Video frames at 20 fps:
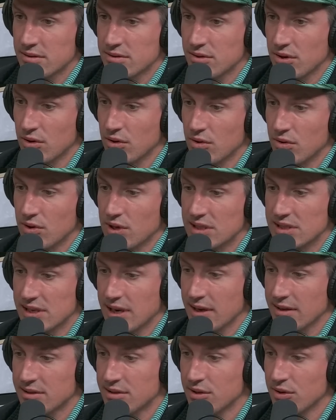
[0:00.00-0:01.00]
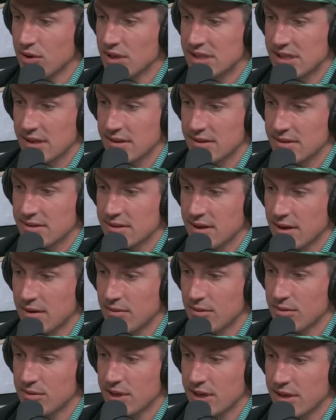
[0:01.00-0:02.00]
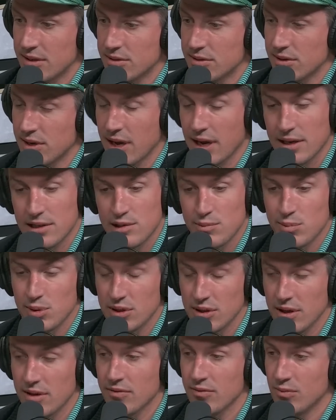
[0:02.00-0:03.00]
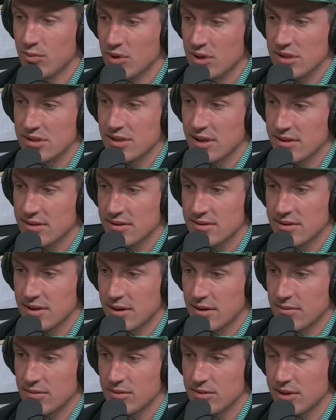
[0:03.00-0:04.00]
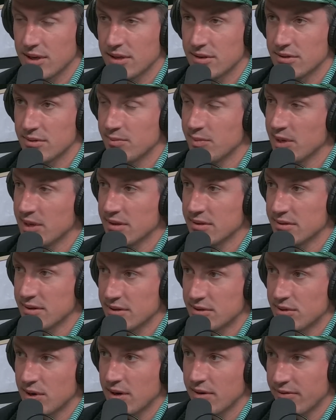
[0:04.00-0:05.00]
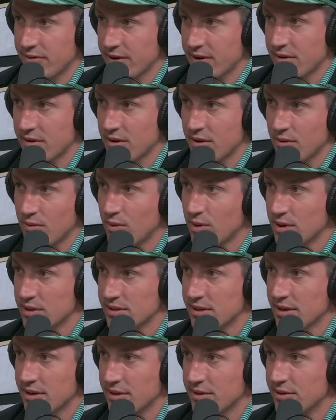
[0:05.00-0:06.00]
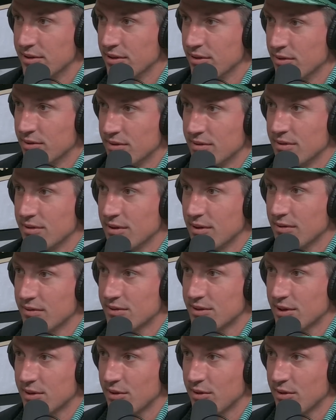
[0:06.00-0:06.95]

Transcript: So he's got 2. He says it's not a rotation. I actually believe him when he says it's not a rotation because I try to figure out what he's going to do, and all of a sudden